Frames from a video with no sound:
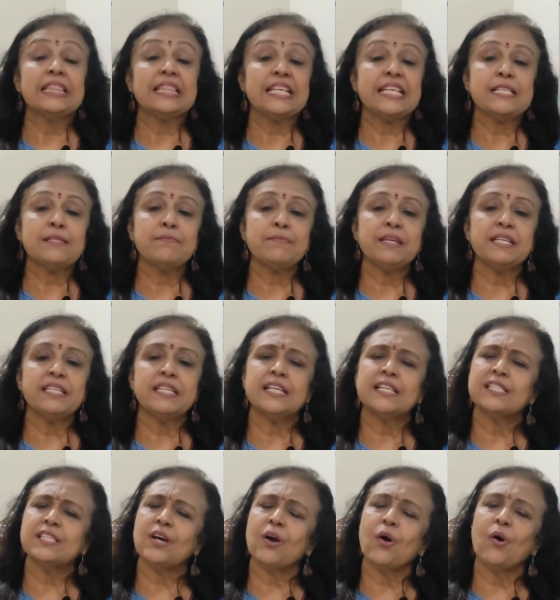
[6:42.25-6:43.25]
These
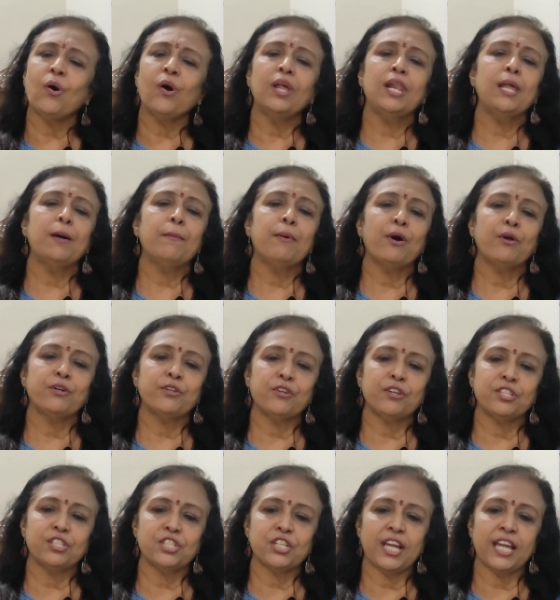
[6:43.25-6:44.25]
meetings are all about
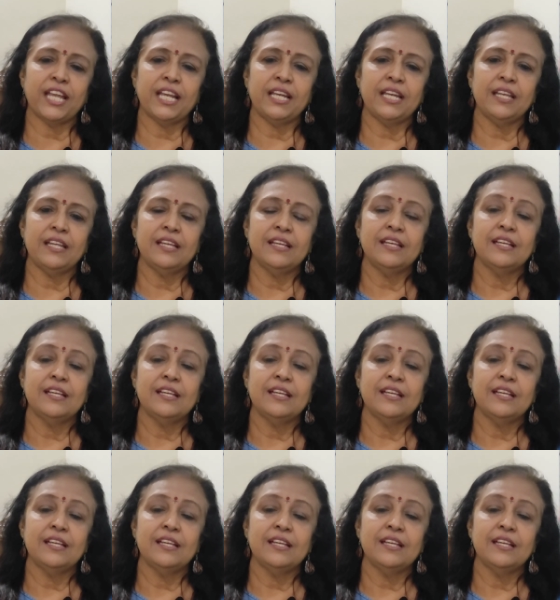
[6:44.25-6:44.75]
your child,